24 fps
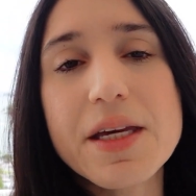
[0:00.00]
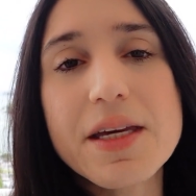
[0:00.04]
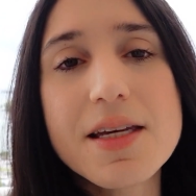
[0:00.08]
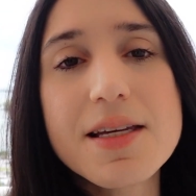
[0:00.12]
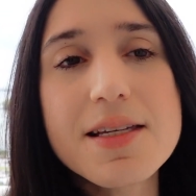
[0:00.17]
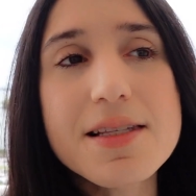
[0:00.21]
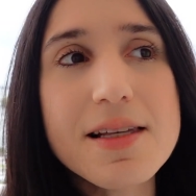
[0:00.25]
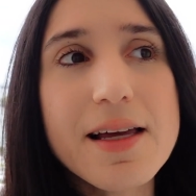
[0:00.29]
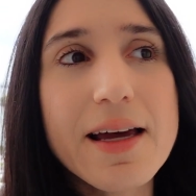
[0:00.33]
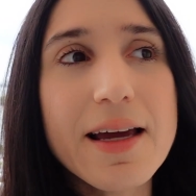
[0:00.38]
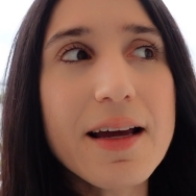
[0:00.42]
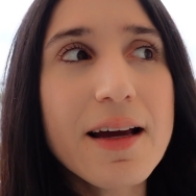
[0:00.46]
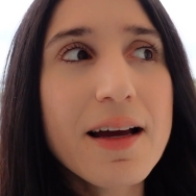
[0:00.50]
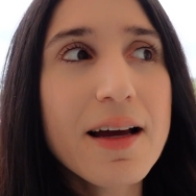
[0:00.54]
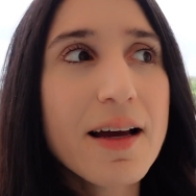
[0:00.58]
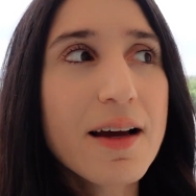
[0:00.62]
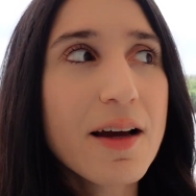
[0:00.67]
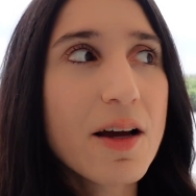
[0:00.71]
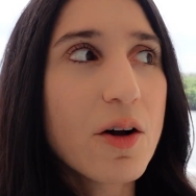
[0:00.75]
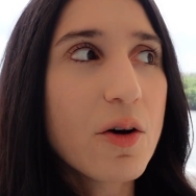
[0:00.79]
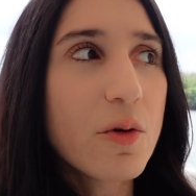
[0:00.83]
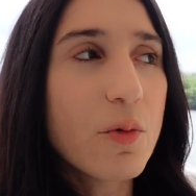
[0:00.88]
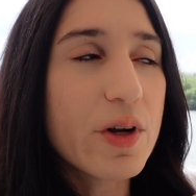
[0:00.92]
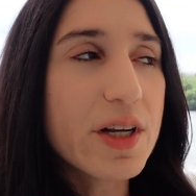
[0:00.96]
He's like,
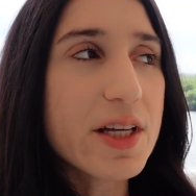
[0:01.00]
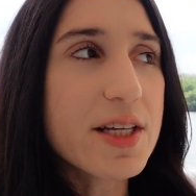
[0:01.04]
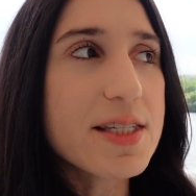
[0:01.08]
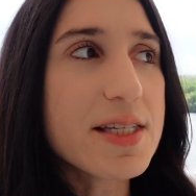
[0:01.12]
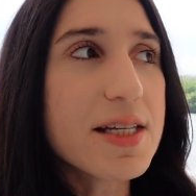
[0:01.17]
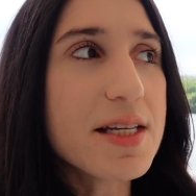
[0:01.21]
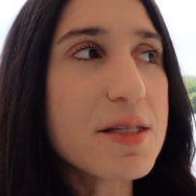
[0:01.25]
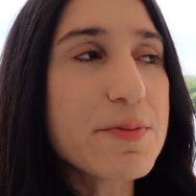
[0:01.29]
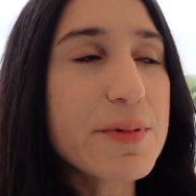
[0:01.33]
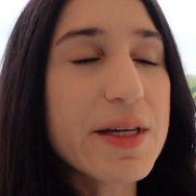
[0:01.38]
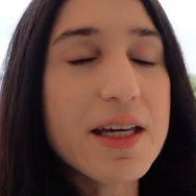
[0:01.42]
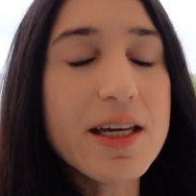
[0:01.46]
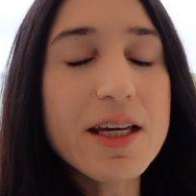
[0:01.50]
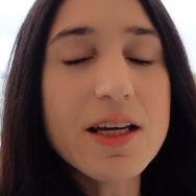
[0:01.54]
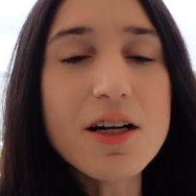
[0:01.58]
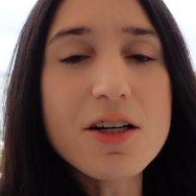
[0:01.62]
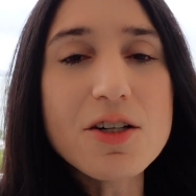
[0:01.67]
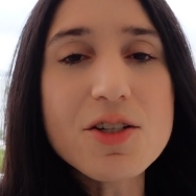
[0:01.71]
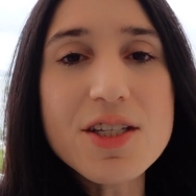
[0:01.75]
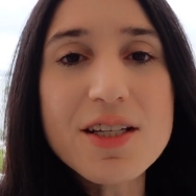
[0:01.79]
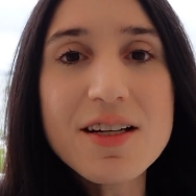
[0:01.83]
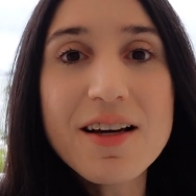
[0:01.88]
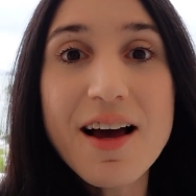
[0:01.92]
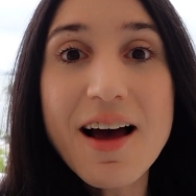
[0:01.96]
when he sees me, he
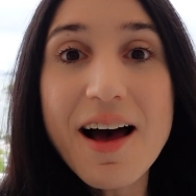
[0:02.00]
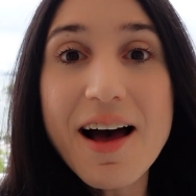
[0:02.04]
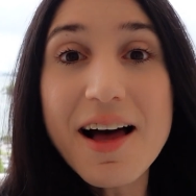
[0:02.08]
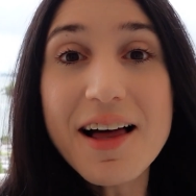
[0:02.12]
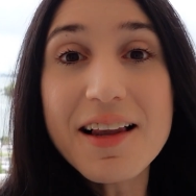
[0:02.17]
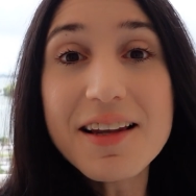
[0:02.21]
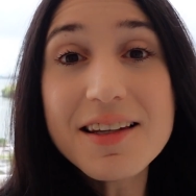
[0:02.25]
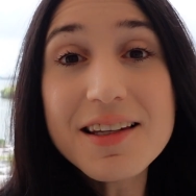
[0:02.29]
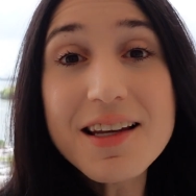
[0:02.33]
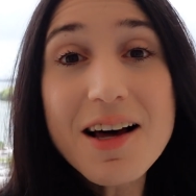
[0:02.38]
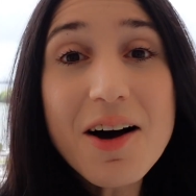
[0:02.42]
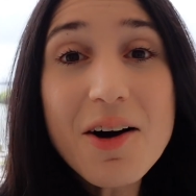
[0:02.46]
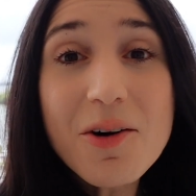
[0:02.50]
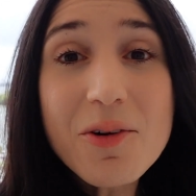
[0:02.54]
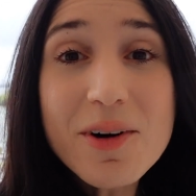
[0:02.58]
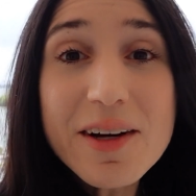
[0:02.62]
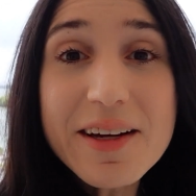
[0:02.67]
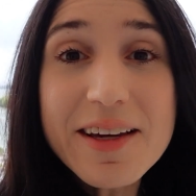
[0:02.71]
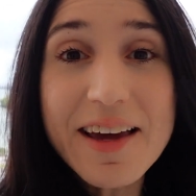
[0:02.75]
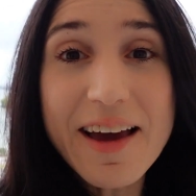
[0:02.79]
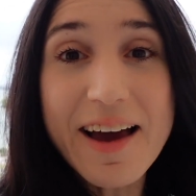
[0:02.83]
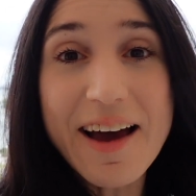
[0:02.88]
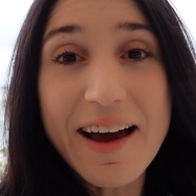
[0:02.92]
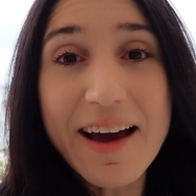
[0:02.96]
goes, hello
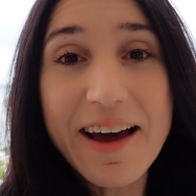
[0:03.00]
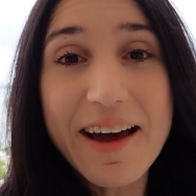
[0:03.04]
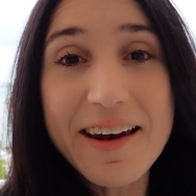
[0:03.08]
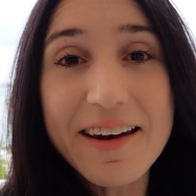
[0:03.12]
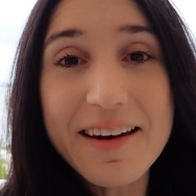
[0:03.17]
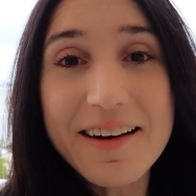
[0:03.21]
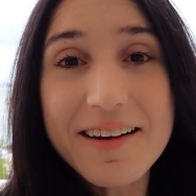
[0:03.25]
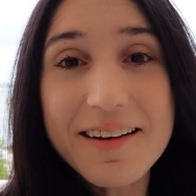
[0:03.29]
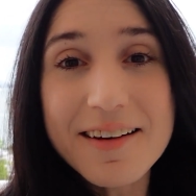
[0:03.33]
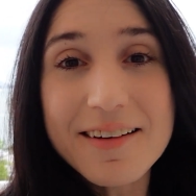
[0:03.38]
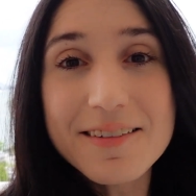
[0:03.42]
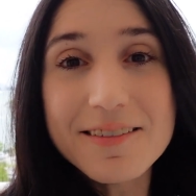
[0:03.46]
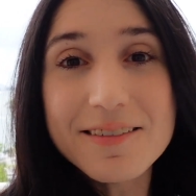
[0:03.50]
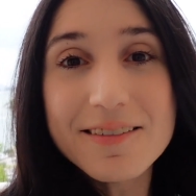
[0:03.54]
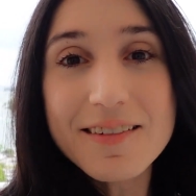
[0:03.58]
again.